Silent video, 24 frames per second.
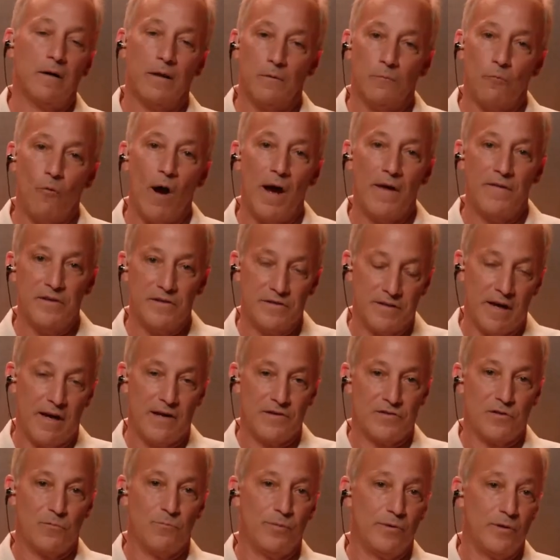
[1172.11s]
and why these
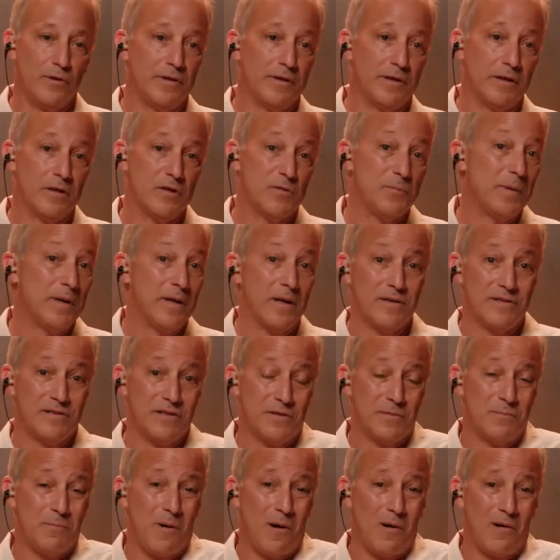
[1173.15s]
guys are brilliant is because
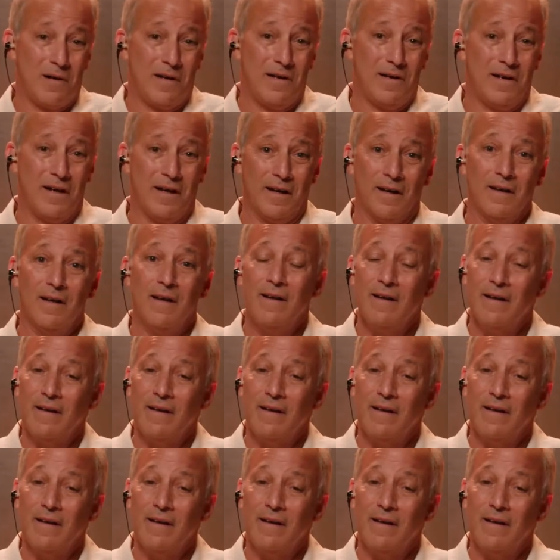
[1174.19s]
it's marketing.